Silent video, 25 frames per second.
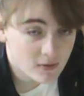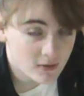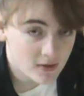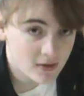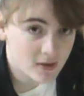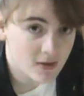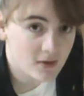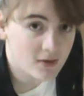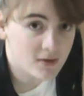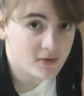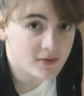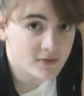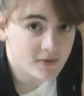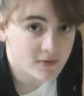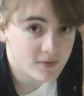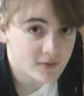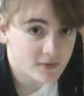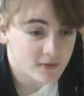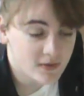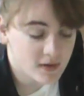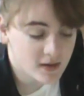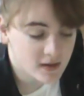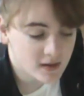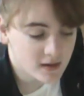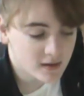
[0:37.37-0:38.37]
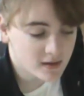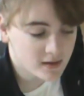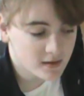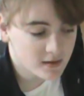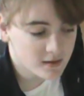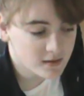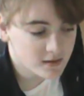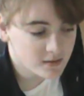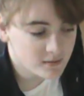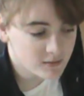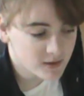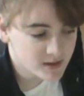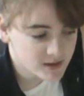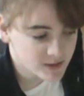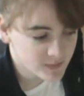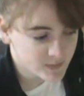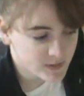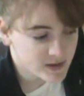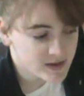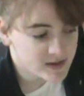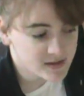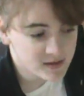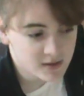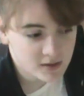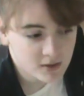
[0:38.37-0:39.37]
are a lot of
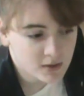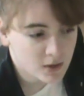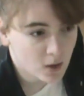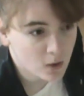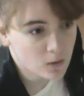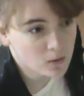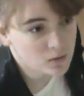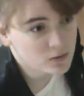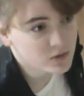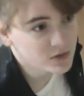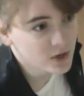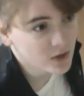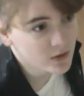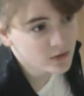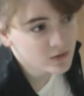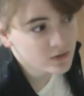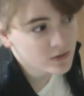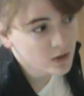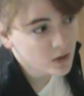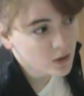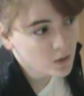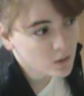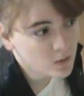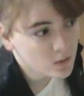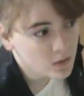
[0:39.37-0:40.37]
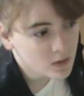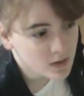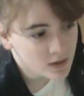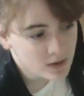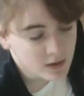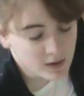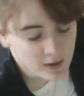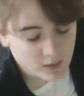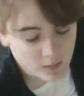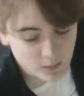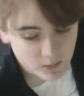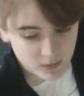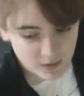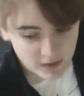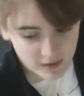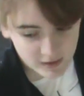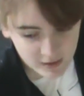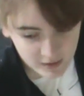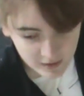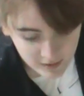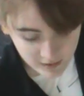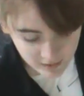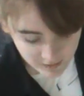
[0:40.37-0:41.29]
recipes that are called toad in the hole, but